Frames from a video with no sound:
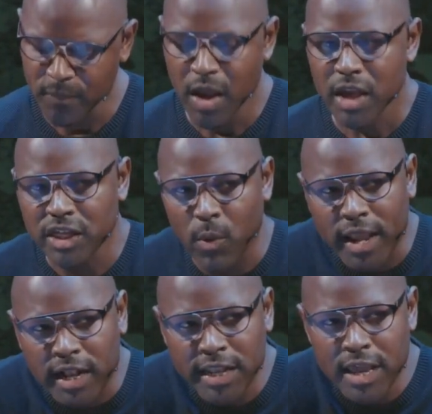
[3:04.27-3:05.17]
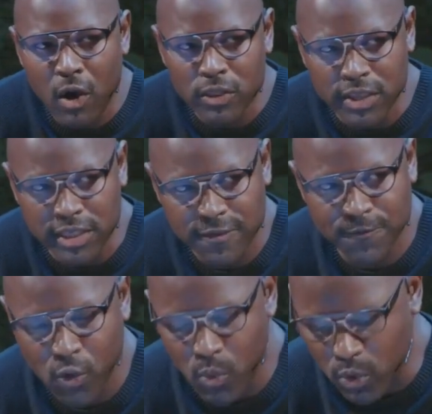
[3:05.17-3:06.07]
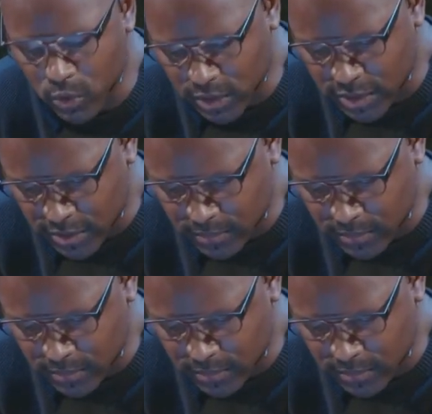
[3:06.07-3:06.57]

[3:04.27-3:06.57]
So I cling on to these four walls.